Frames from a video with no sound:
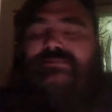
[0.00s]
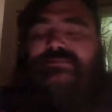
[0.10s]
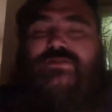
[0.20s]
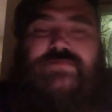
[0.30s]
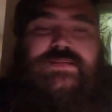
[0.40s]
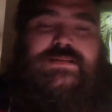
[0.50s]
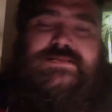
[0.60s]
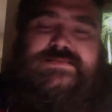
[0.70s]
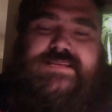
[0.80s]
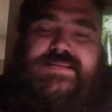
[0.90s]
movie,
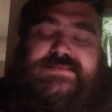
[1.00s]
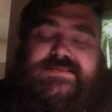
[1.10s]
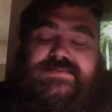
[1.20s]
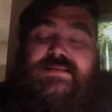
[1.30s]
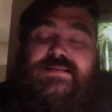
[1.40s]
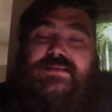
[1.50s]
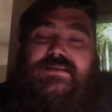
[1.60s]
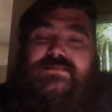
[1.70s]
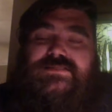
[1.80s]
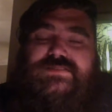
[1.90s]
it says
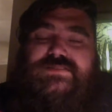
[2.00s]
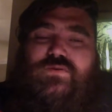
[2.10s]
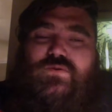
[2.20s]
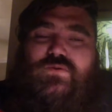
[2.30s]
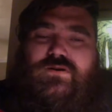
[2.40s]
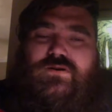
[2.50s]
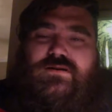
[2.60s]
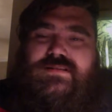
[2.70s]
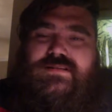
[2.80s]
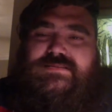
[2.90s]
the score
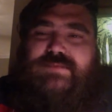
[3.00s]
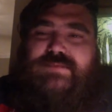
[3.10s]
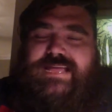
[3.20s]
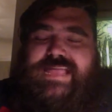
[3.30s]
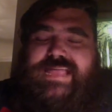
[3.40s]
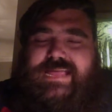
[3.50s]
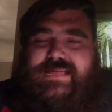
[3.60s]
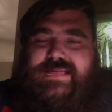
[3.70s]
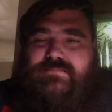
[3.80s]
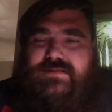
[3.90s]
is by
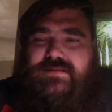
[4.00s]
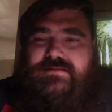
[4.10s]
Cam.